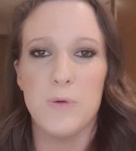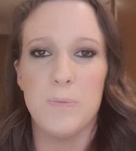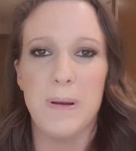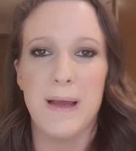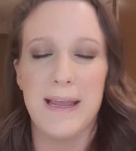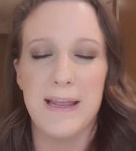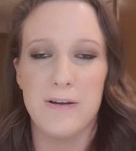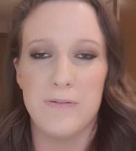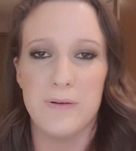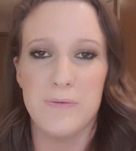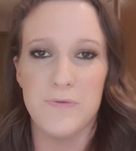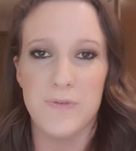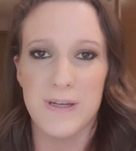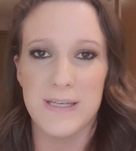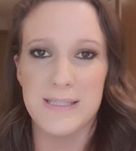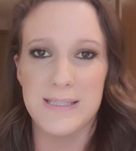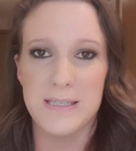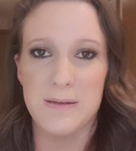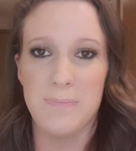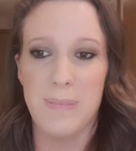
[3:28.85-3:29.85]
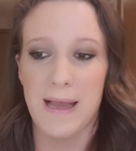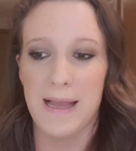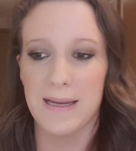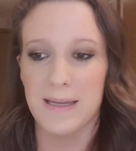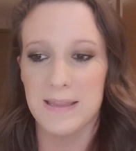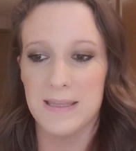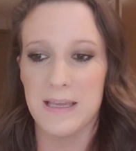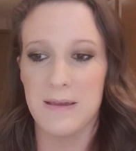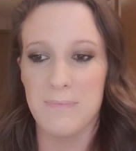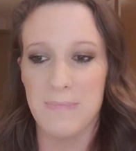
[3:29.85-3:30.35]
pay our investor
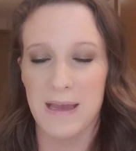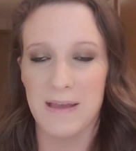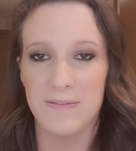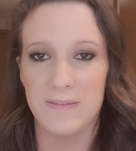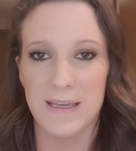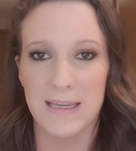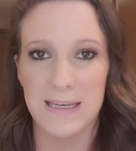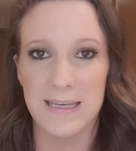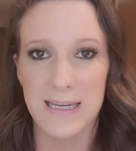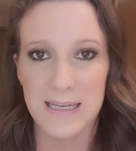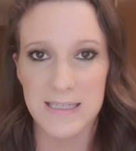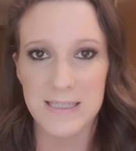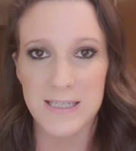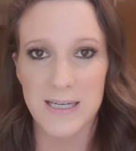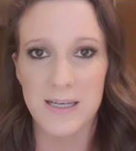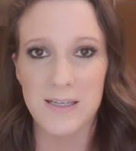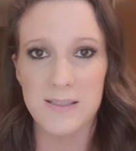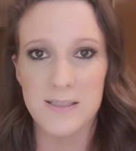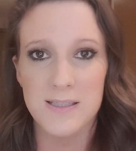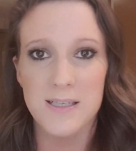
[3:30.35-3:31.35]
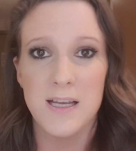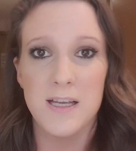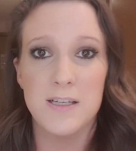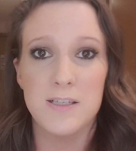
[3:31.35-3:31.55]
back the amount they lent us,